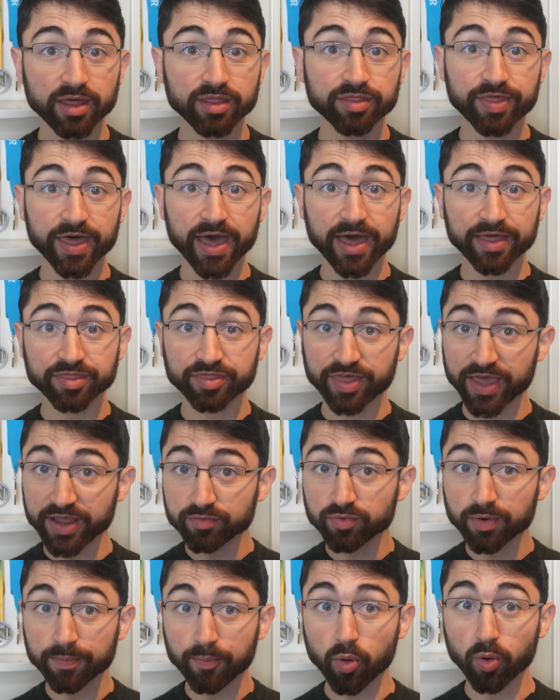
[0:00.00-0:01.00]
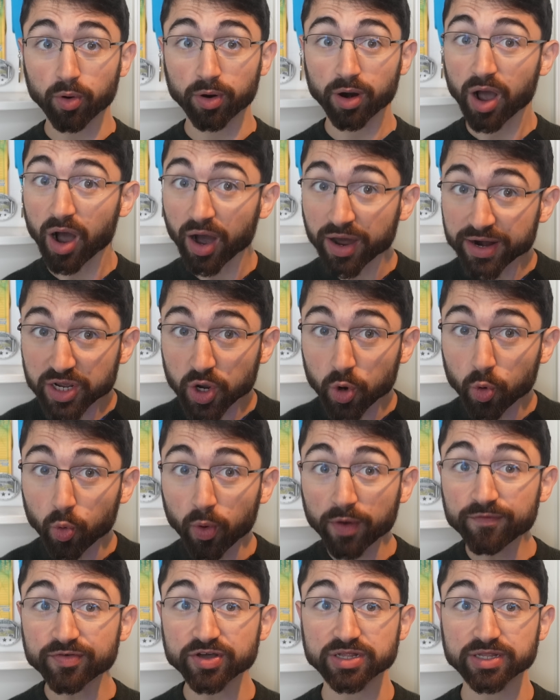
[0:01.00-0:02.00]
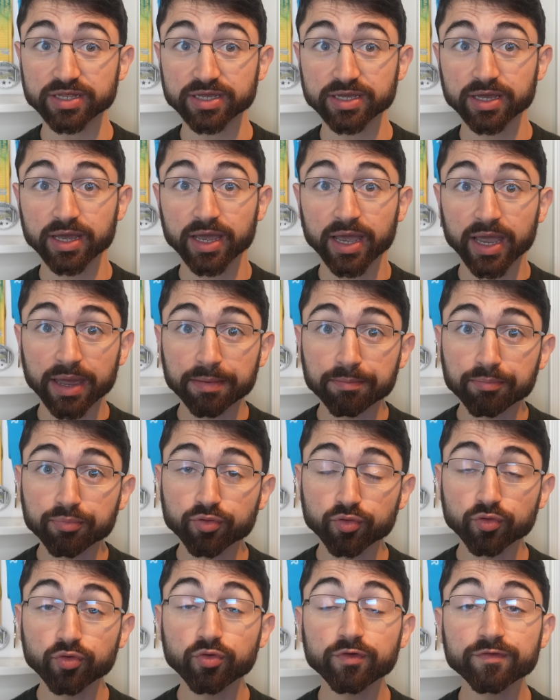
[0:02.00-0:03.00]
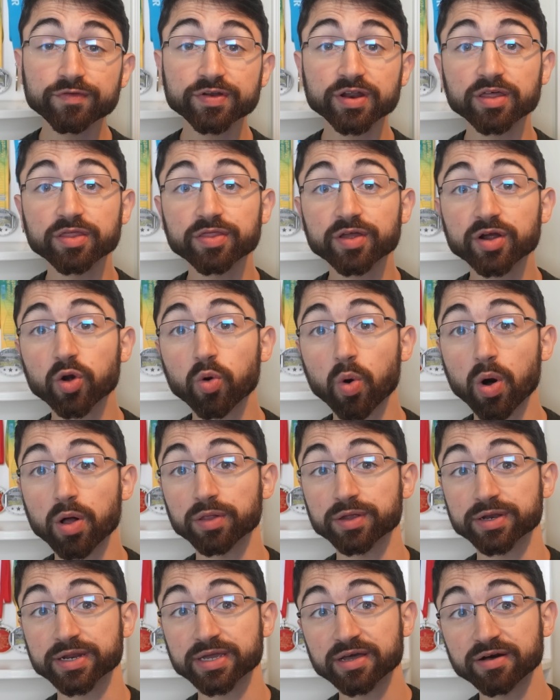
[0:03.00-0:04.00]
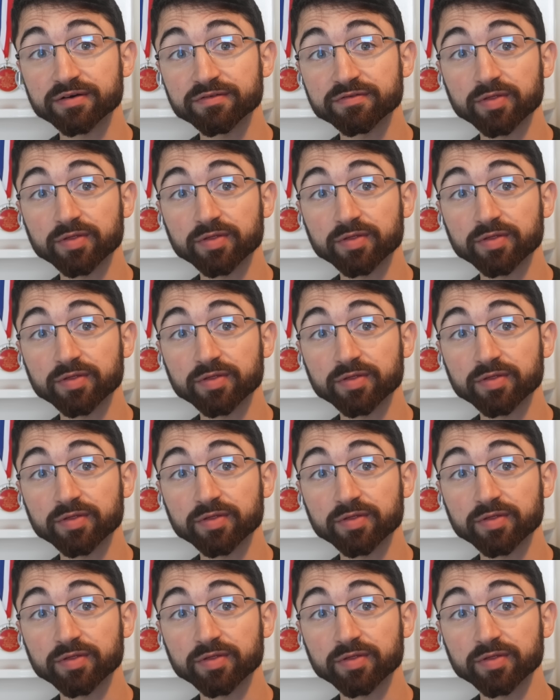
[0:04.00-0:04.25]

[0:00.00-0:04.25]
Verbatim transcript: that they report unequivocally improved their quality of